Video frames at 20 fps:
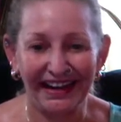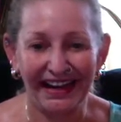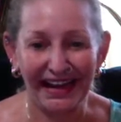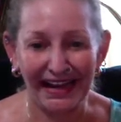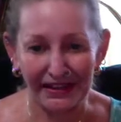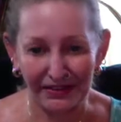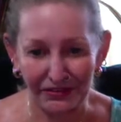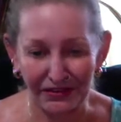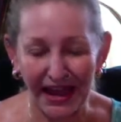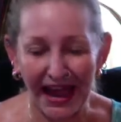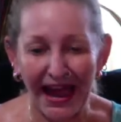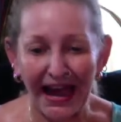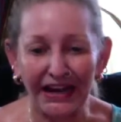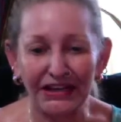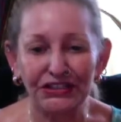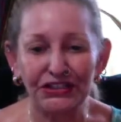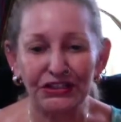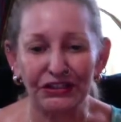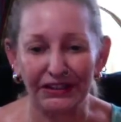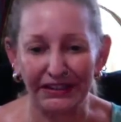and
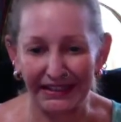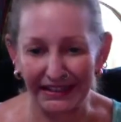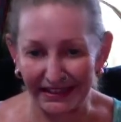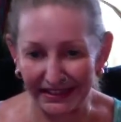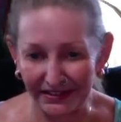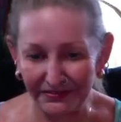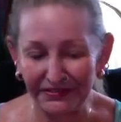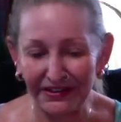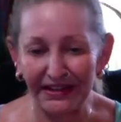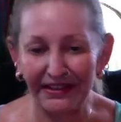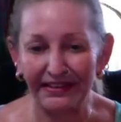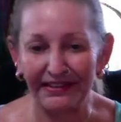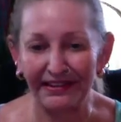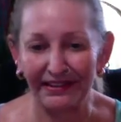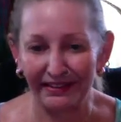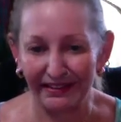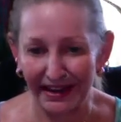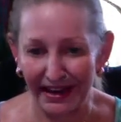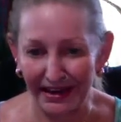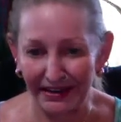actually living the
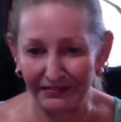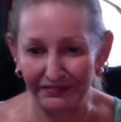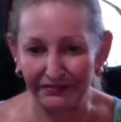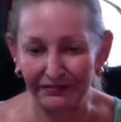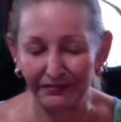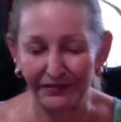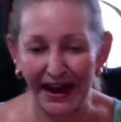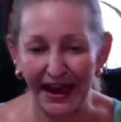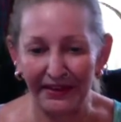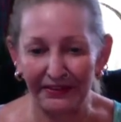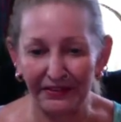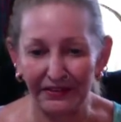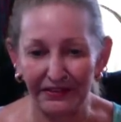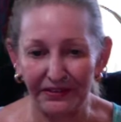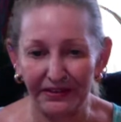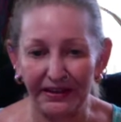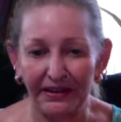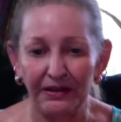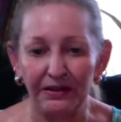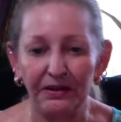life rather
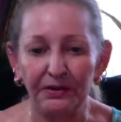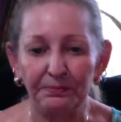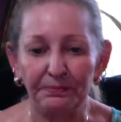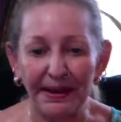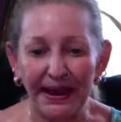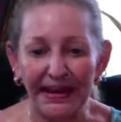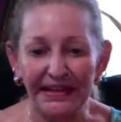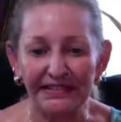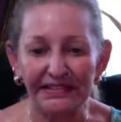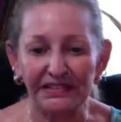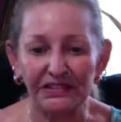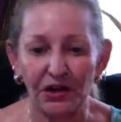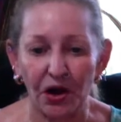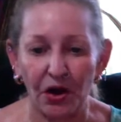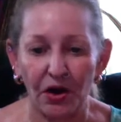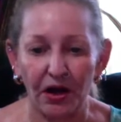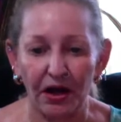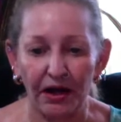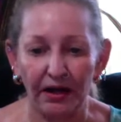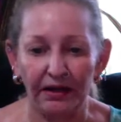than based
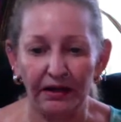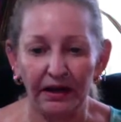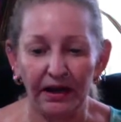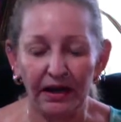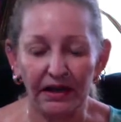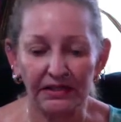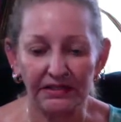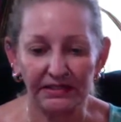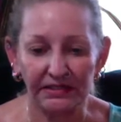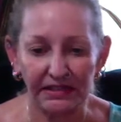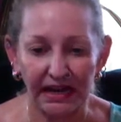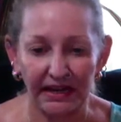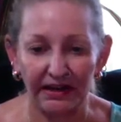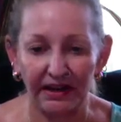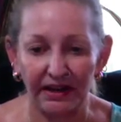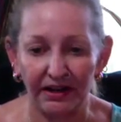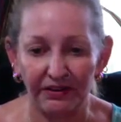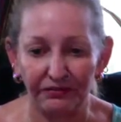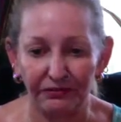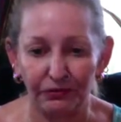on a set
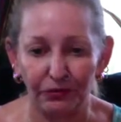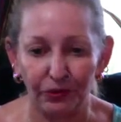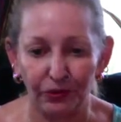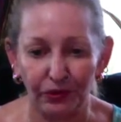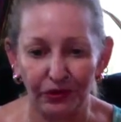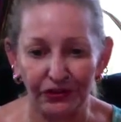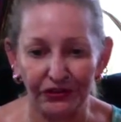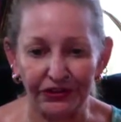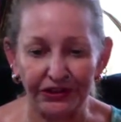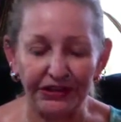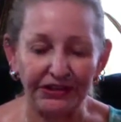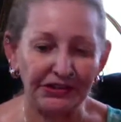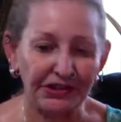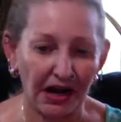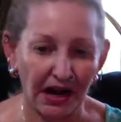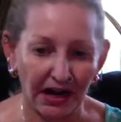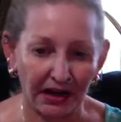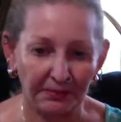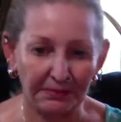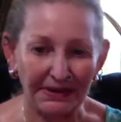of rules and
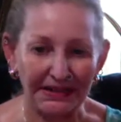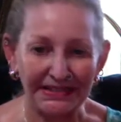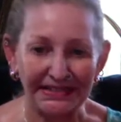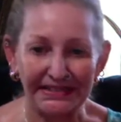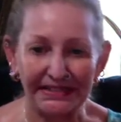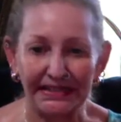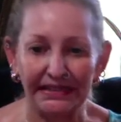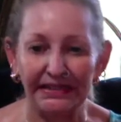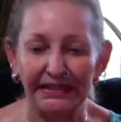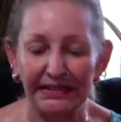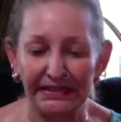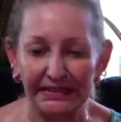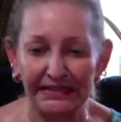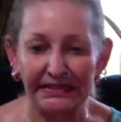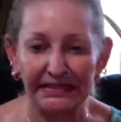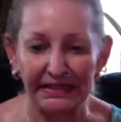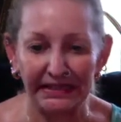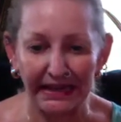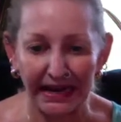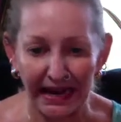dogmas and this
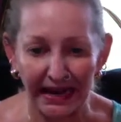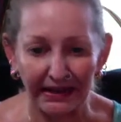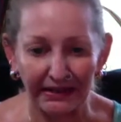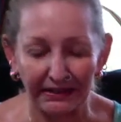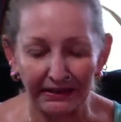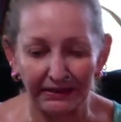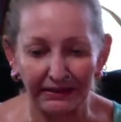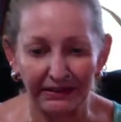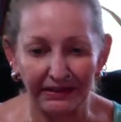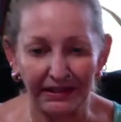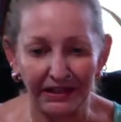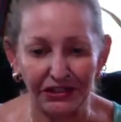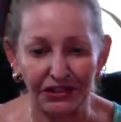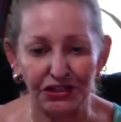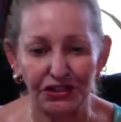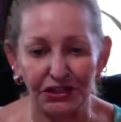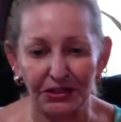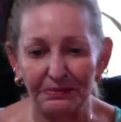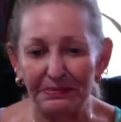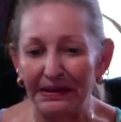and that. It
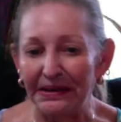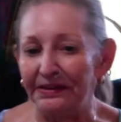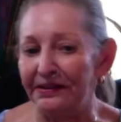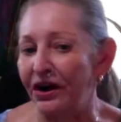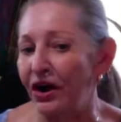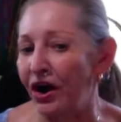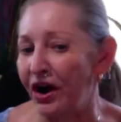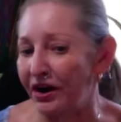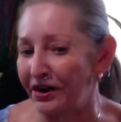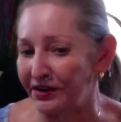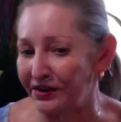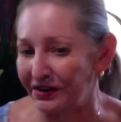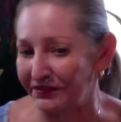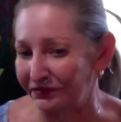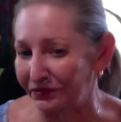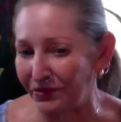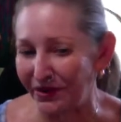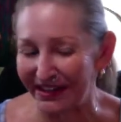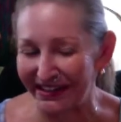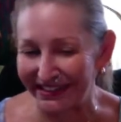should be the heart of
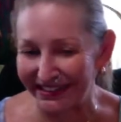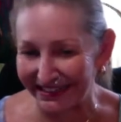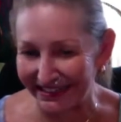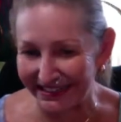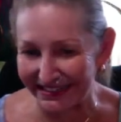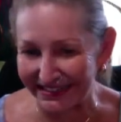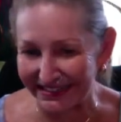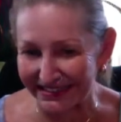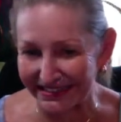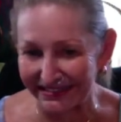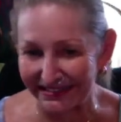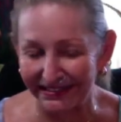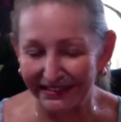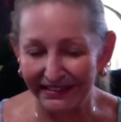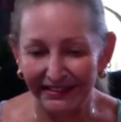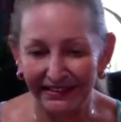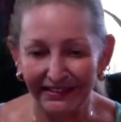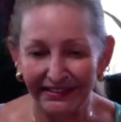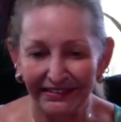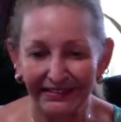what it is.
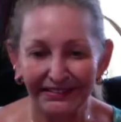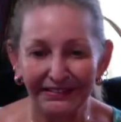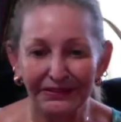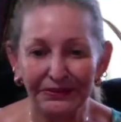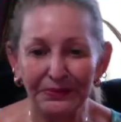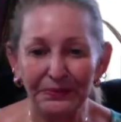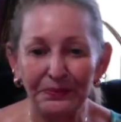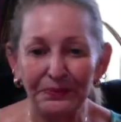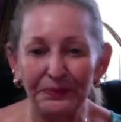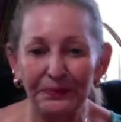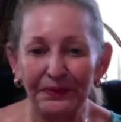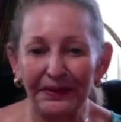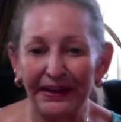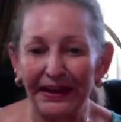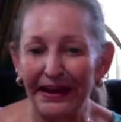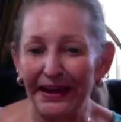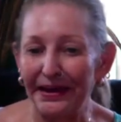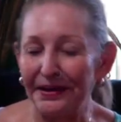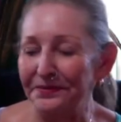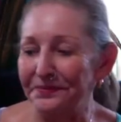
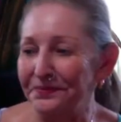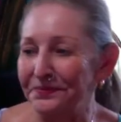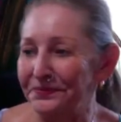Okay.